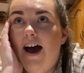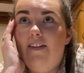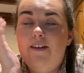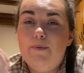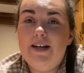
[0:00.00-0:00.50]

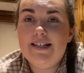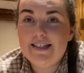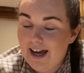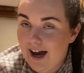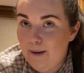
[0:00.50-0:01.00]
And then we need to
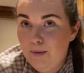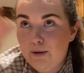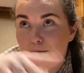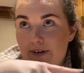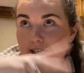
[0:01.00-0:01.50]
get a
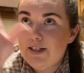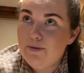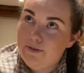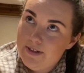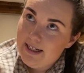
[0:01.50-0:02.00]
plumber in to
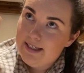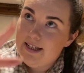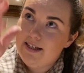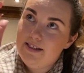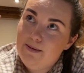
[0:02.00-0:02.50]
obviously
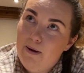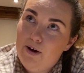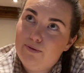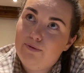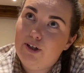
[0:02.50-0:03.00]
assess the
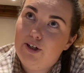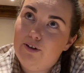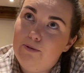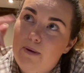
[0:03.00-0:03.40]
bathroom